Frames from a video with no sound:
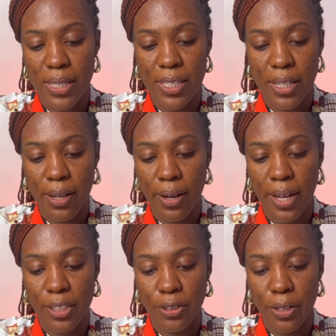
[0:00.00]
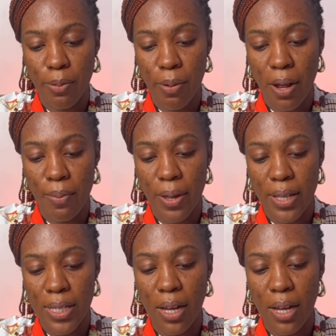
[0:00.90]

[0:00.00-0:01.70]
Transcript: the general entry requirements,